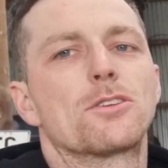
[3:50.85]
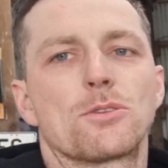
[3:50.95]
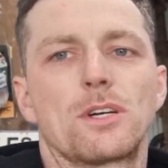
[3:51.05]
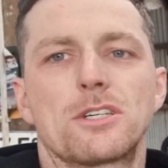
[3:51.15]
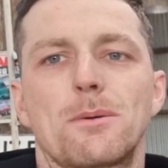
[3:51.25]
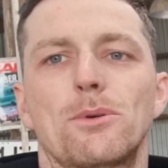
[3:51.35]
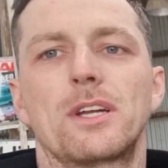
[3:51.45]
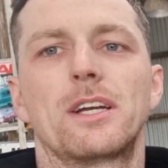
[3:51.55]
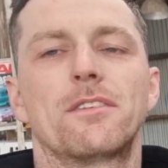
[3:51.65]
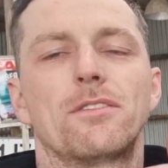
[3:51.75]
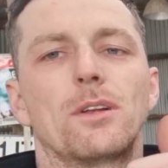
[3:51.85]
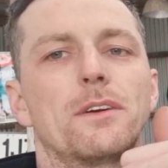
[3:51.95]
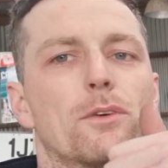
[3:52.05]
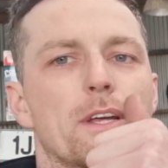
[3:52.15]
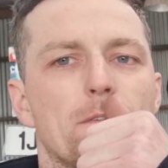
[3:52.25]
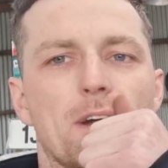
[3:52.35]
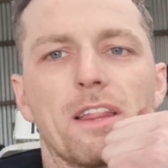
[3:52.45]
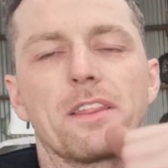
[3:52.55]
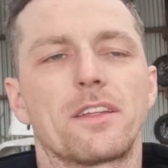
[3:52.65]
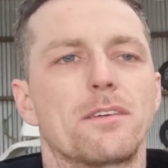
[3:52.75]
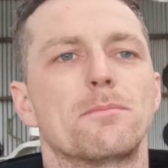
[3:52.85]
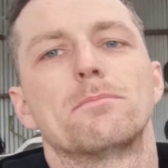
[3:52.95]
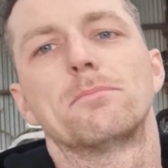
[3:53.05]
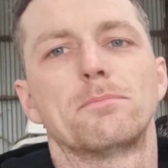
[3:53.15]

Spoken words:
just thought I'd jump on here and fill everyone in rather than